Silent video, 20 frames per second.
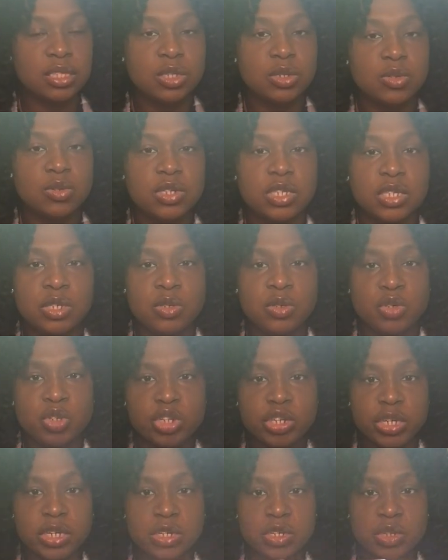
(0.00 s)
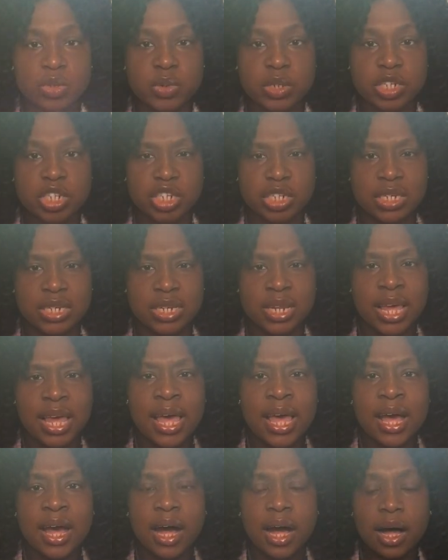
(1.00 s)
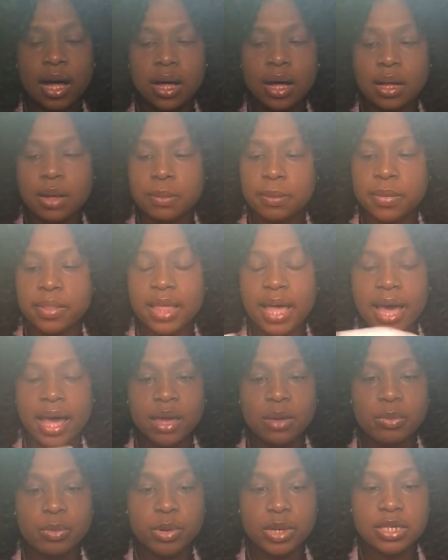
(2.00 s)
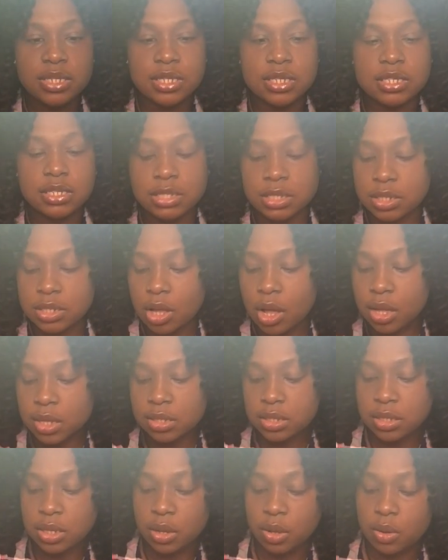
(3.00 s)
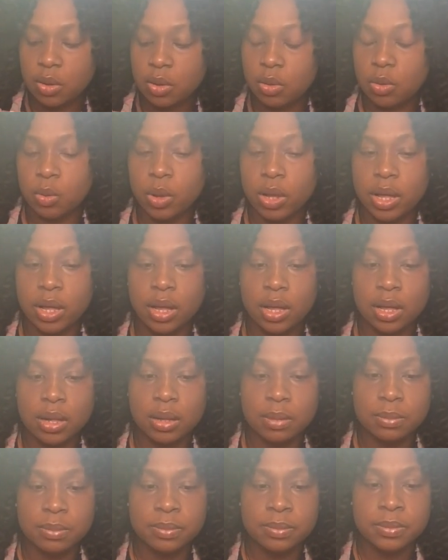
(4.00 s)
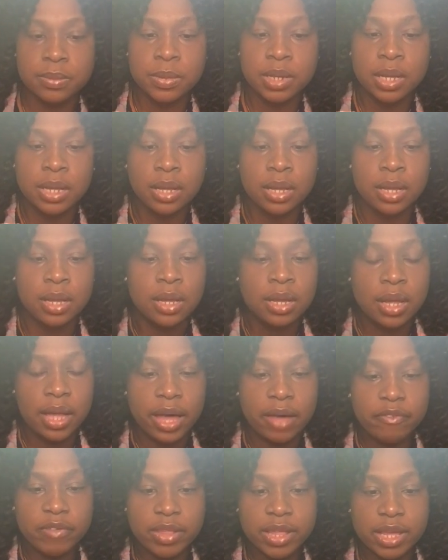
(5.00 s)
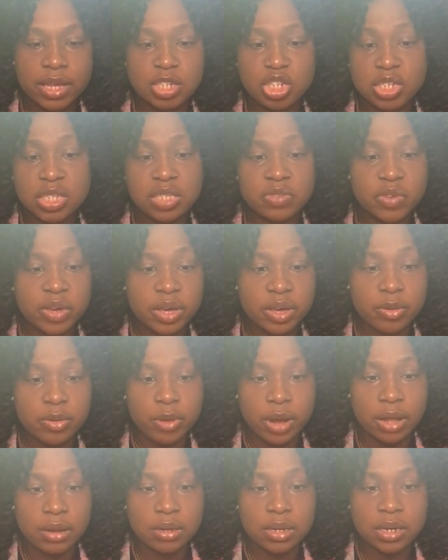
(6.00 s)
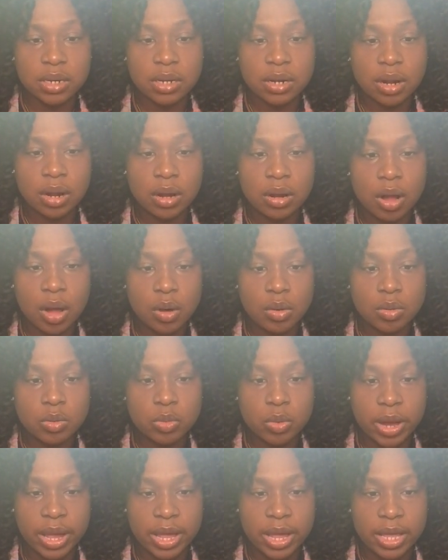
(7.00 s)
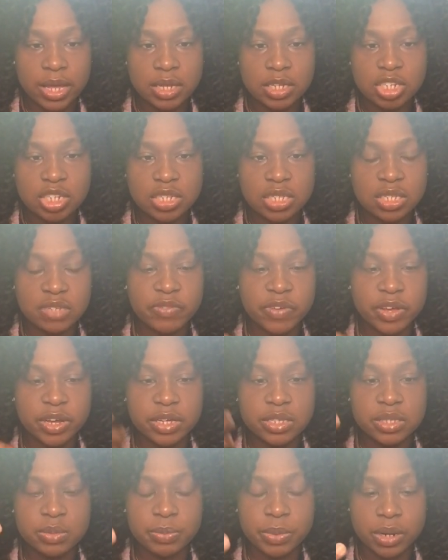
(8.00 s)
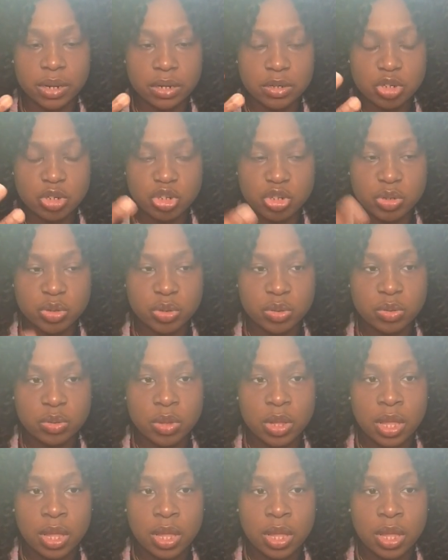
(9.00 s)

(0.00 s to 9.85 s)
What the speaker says: you to use your intuition. The High Priestess is also, I feel like she's very grounded in her own right. She's very spiritual,